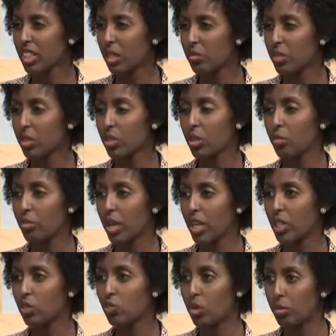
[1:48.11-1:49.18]
seven
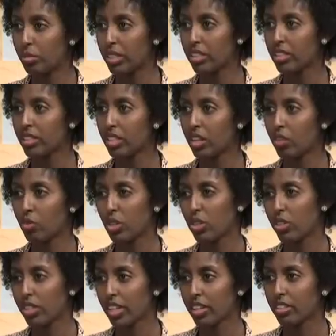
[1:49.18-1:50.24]
Somali women. Uh, we
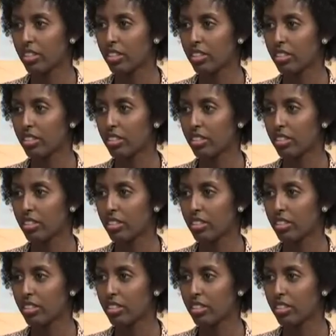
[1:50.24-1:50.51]
conducted. But